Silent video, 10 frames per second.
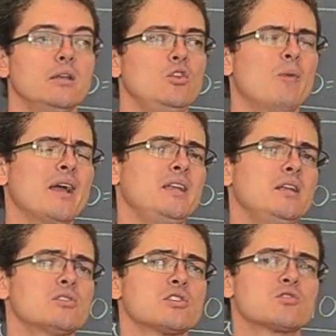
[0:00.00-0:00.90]
you might need
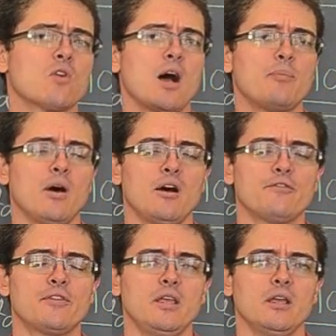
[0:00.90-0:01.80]
to just drop
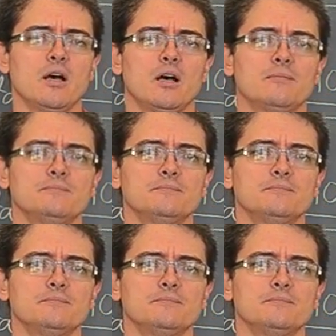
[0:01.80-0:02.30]
off the uh,